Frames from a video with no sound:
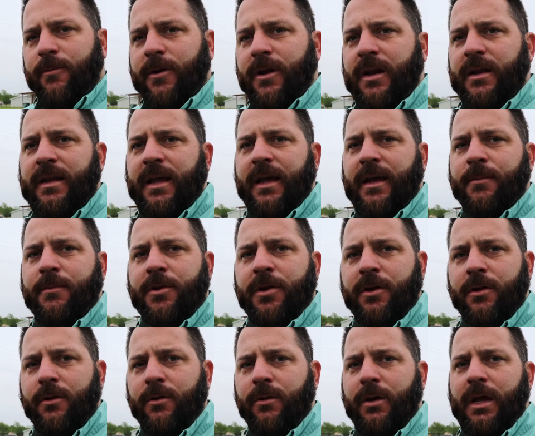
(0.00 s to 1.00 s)
We're going to take him
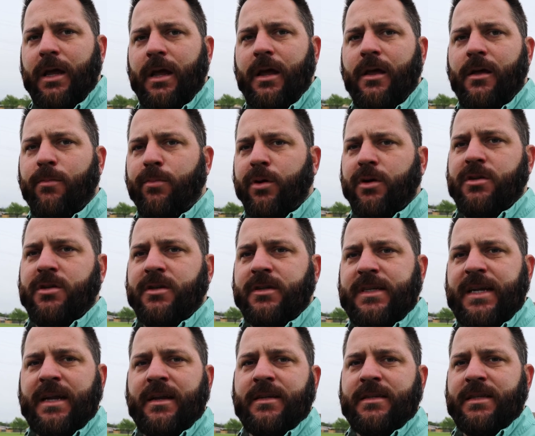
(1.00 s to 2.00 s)
to a butcher's
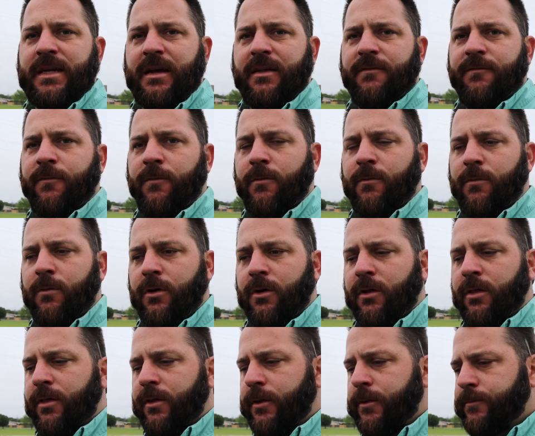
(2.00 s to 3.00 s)
down in South Fort
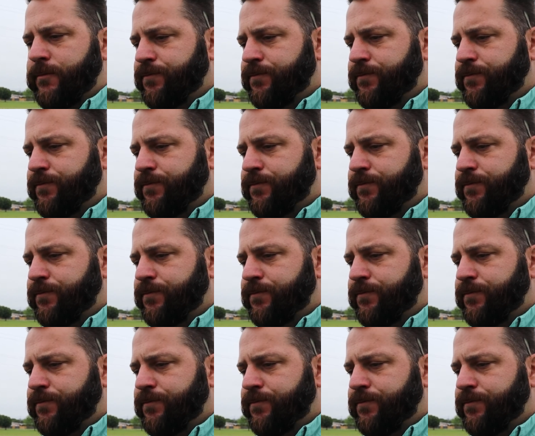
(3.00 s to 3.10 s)
Worth.